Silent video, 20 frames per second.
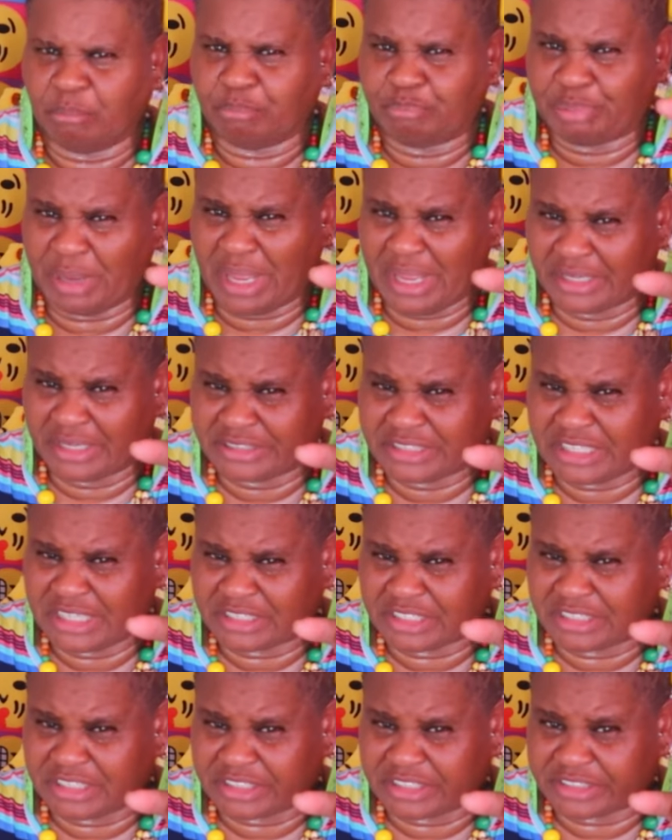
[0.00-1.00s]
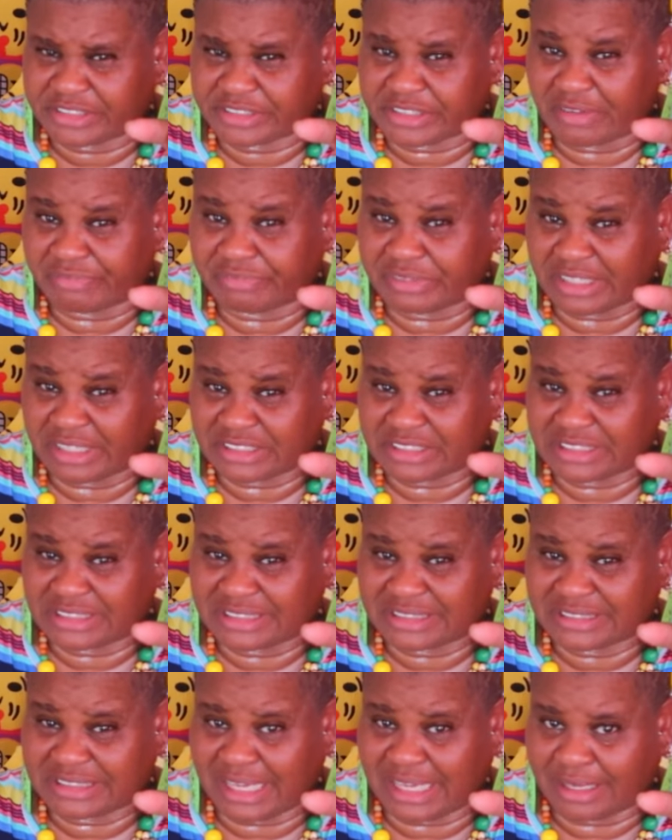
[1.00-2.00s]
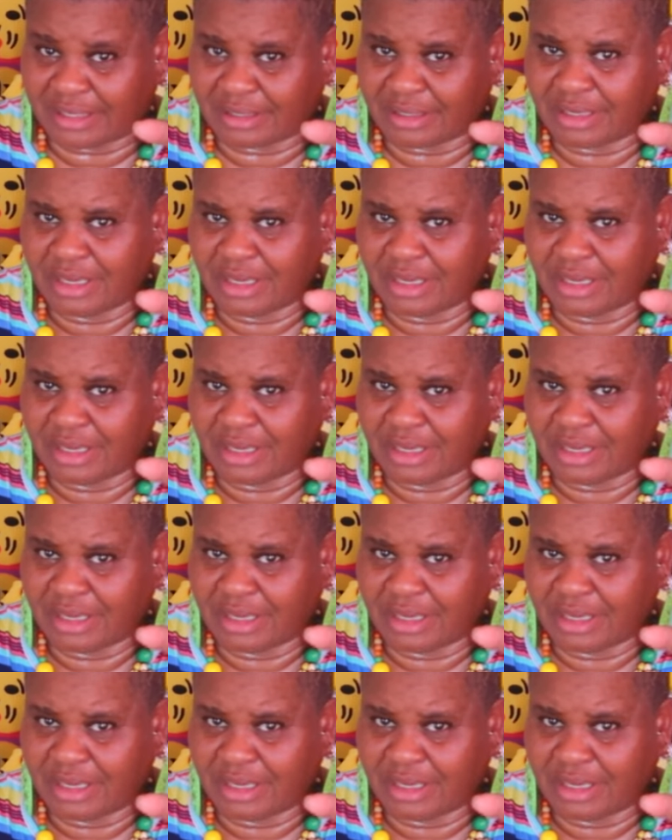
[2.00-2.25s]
Pay attention to the stuff that she say.